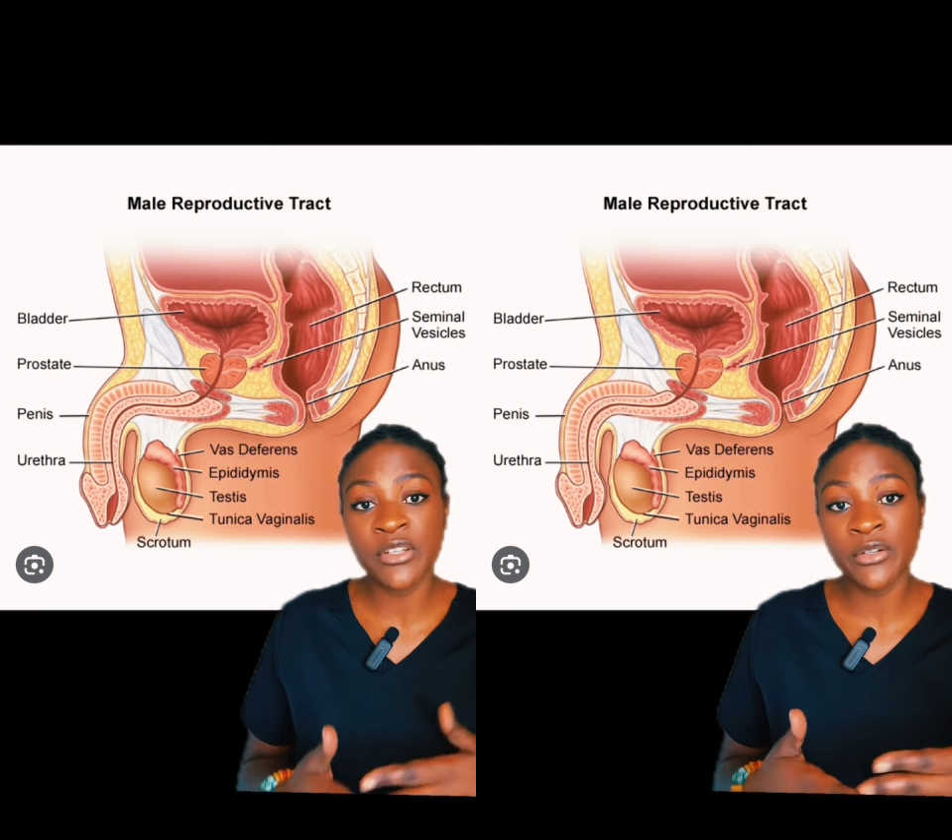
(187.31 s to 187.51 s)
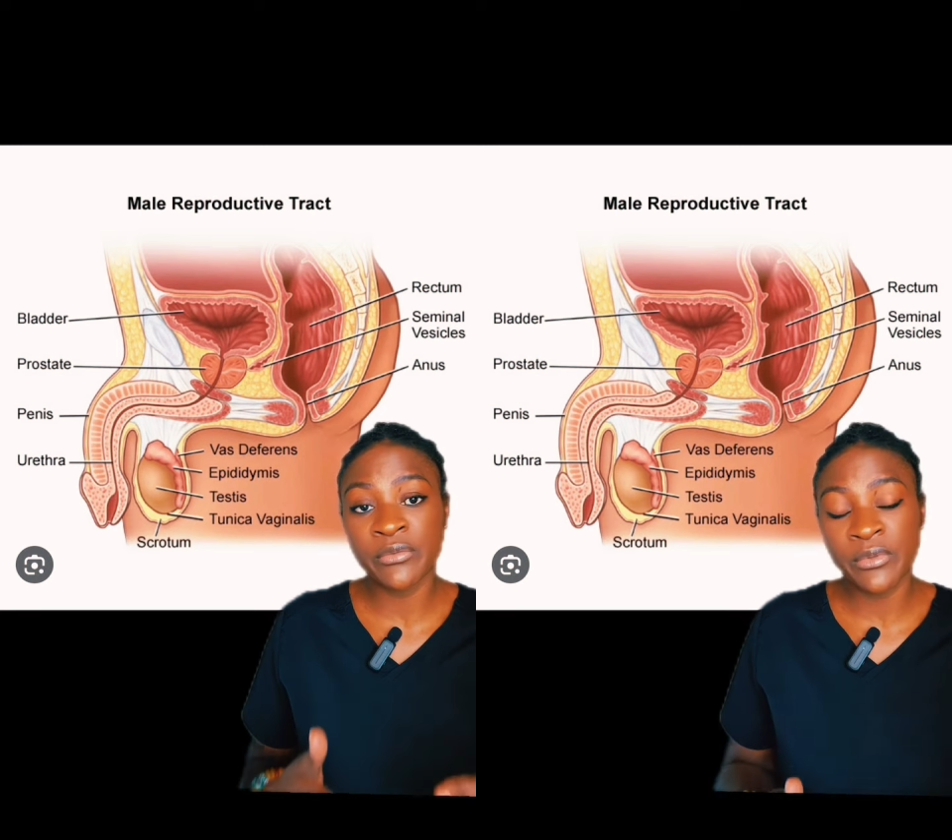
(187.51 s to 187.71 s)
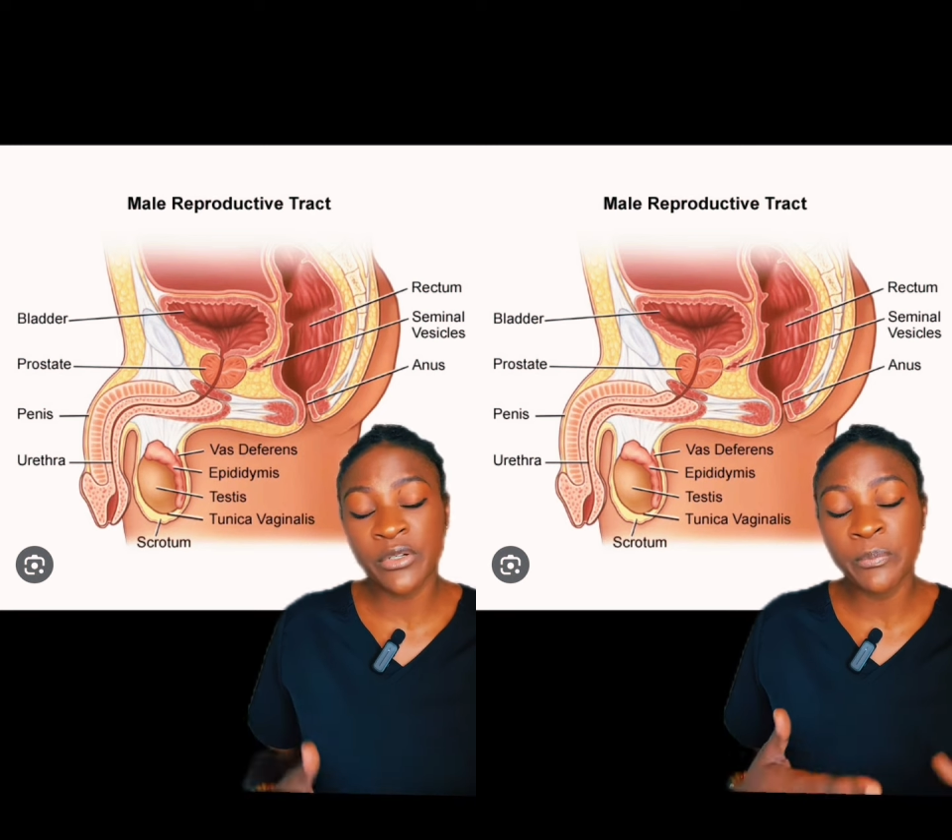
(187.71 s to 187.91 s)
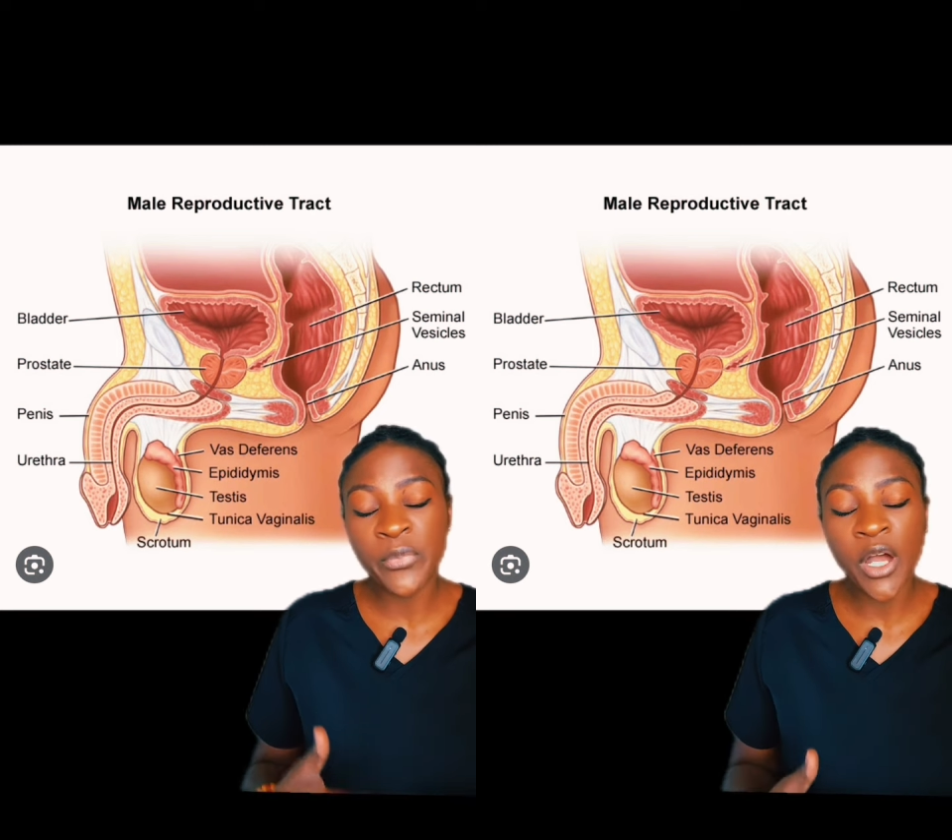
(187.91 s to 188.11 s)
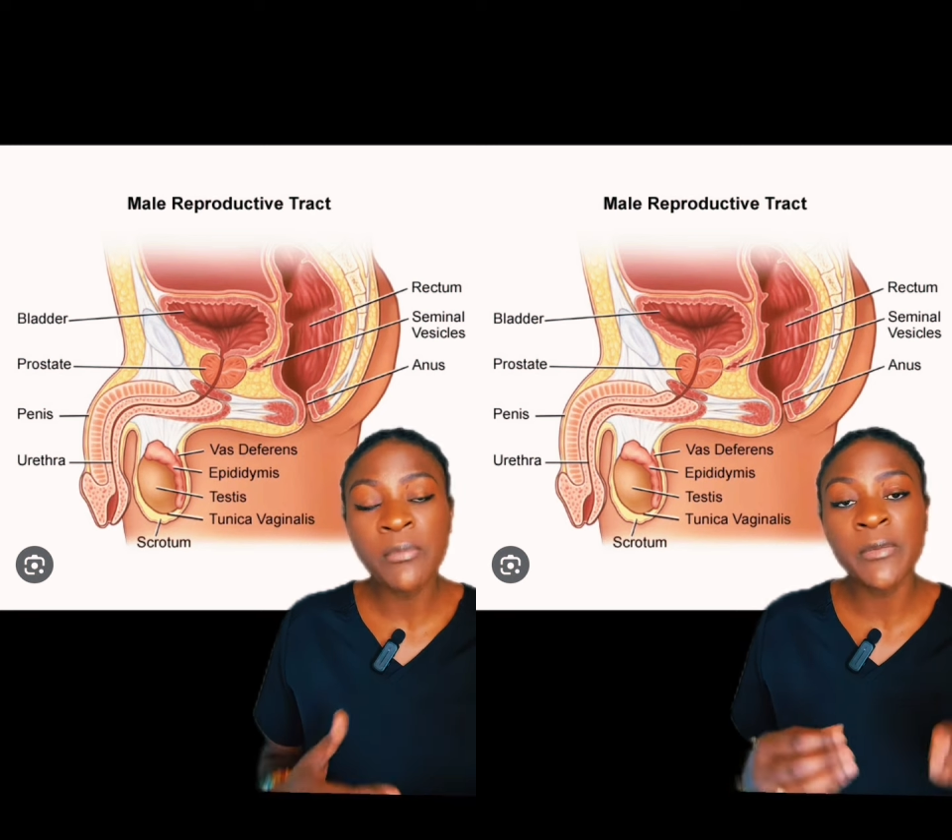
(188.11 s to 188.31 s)
their their
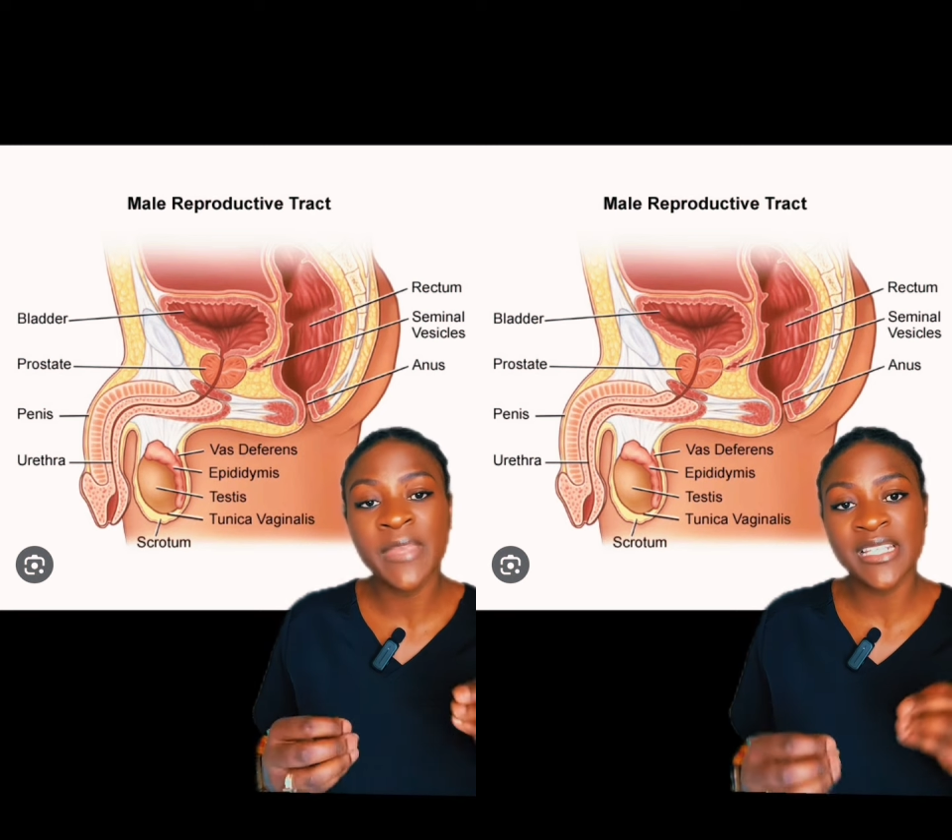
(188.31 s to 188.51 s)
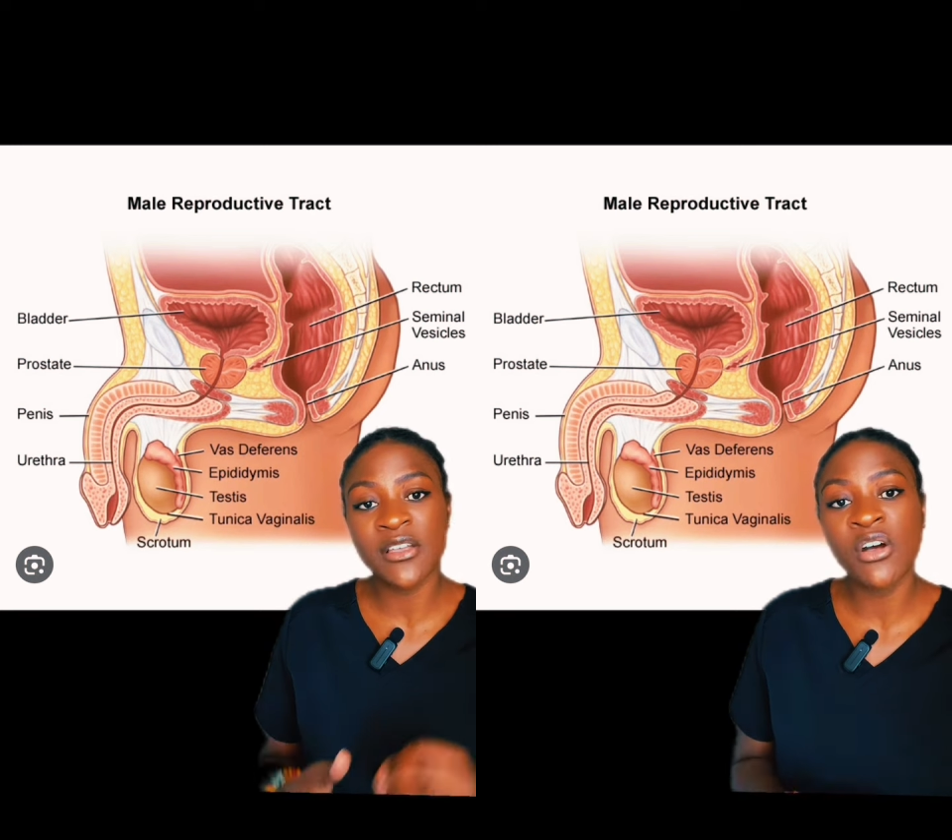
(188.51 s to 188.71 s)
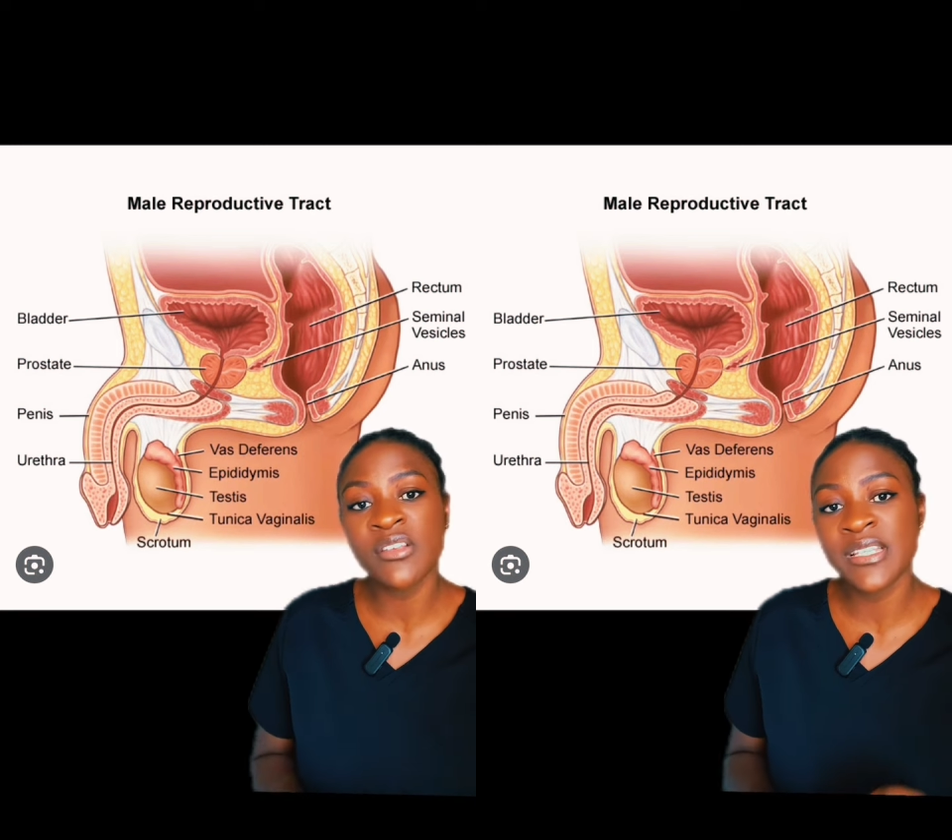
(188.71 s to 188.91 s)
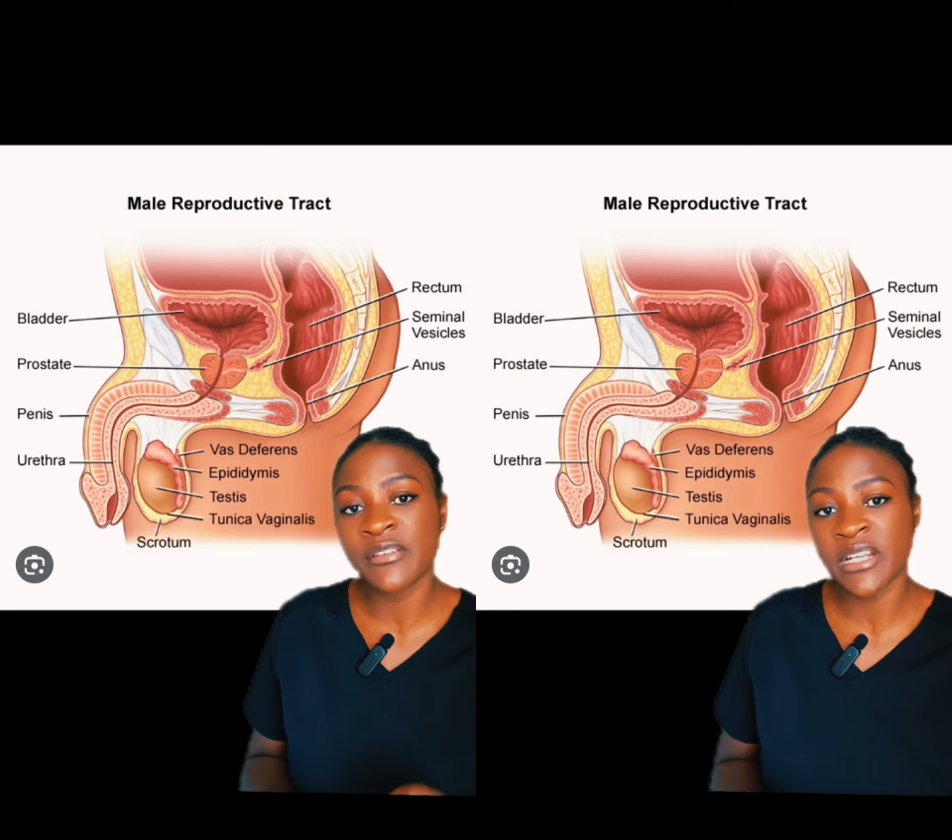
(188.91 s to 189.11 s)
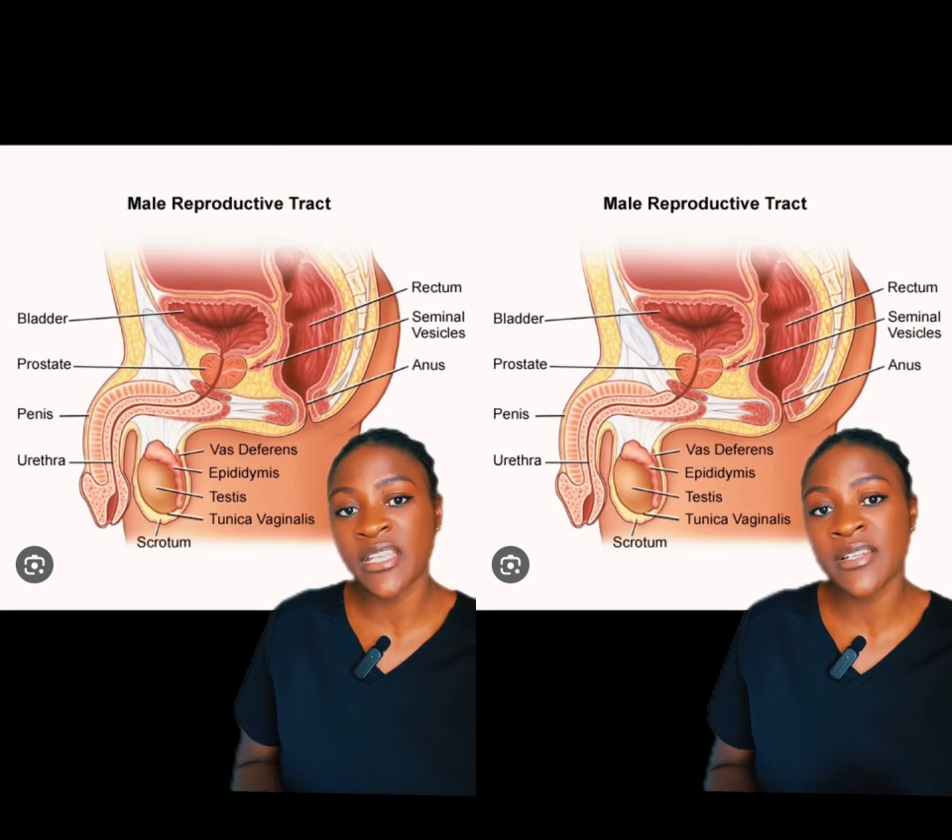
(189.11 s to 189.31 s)
problem that's causing
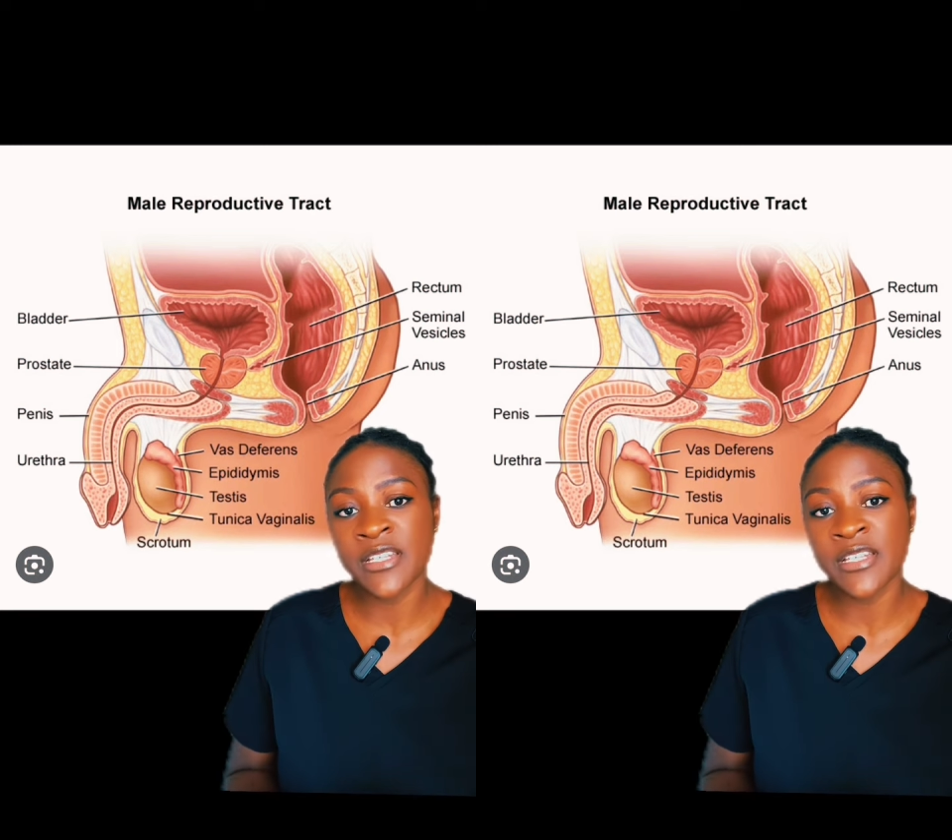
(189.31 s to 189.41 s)
erectile